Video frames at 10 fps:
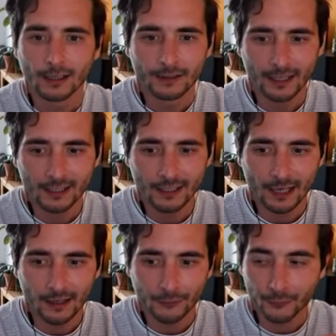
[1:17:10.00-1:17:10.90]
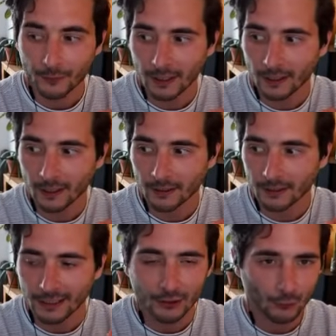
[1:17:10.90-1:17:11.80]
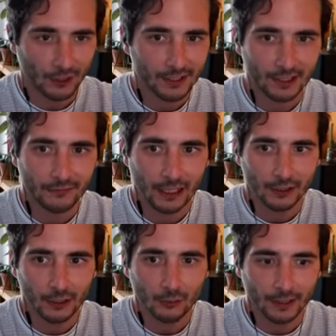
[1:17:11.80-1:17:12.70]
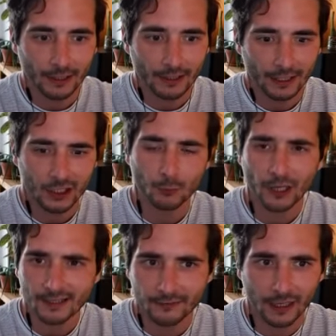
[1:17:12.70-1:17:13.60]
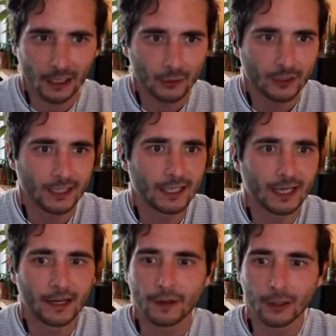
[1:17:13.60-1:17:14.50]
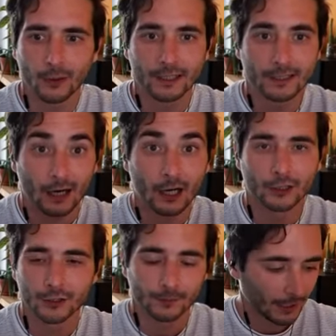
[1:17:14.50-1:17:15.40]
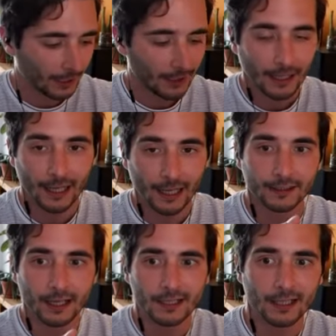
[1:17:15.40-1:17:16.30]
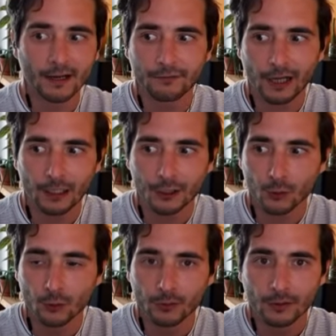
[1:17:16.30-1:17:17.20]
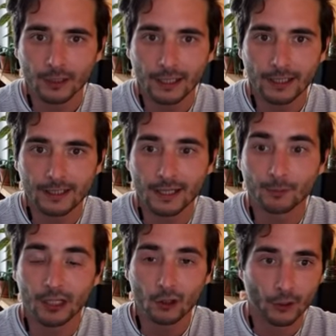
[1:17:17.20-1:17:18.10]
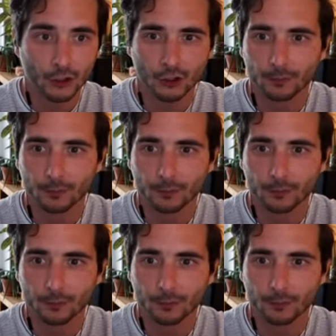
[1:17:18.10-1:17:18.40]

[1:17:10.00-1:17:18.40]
Does it have an intrinsic value, an expressive value? Does it have value as art? And does it have value as something commercial?